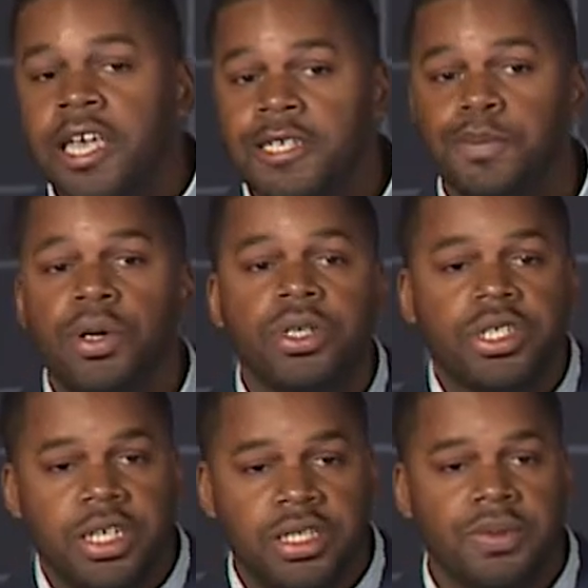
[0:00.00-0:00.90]
is
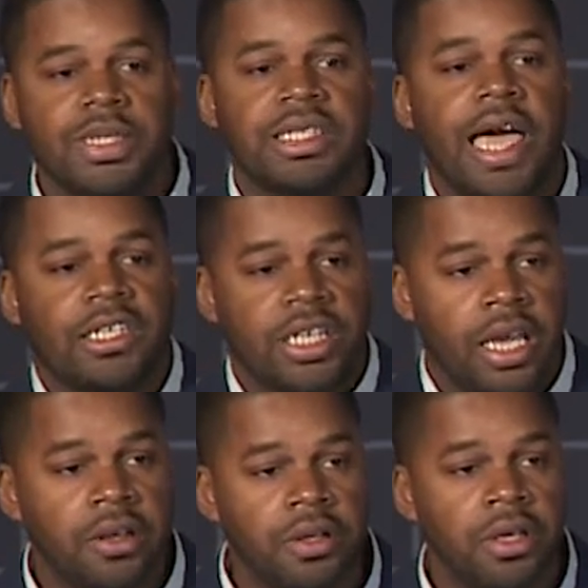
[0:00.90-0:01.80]
pushed into a Slack
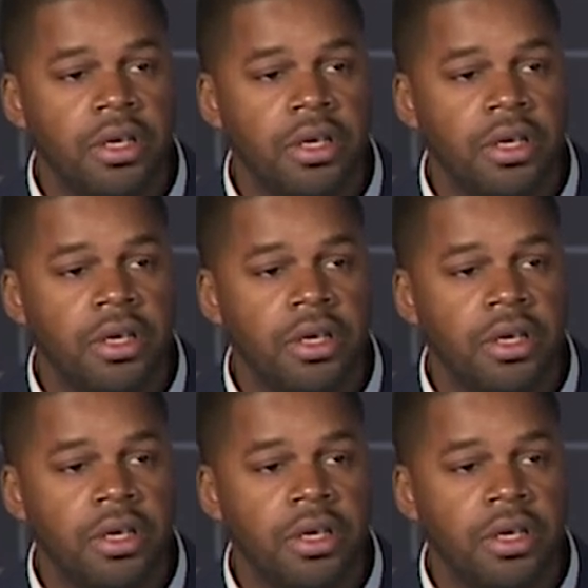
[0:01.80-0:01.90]
channel